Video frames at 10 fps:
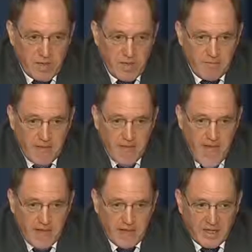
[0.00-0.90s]

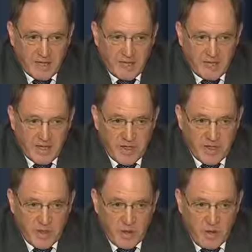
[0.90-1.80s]
emblematic of the
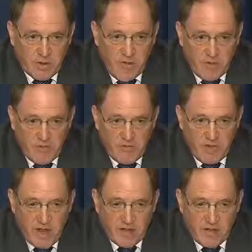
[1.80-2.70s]
ongoing
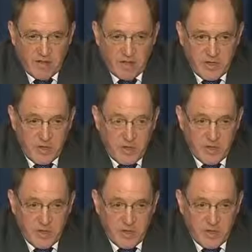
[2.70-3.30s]
philosophy in Europe,